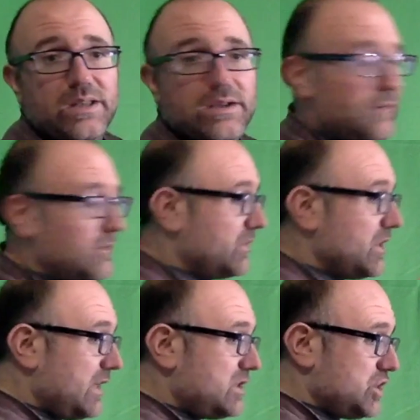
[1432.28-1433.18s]
done?
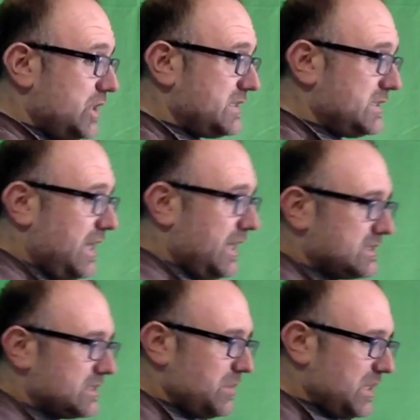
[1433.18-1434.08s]
Not just yet,
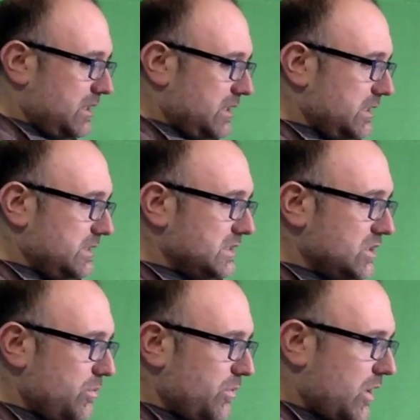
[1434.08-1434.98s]
because
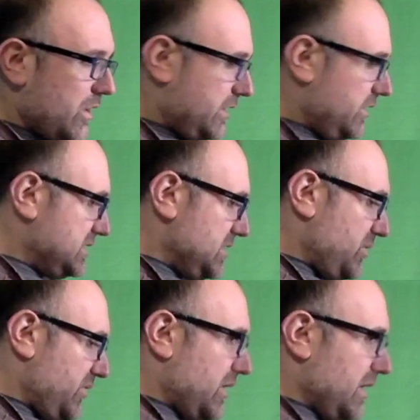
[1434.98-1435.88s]
you could
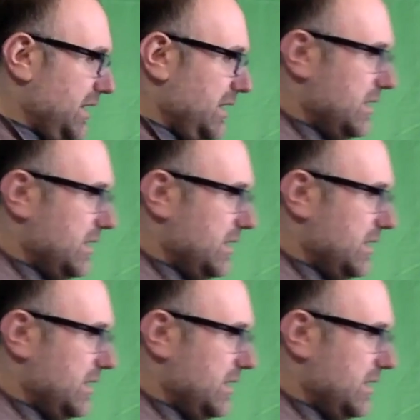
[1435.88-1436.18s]
simplify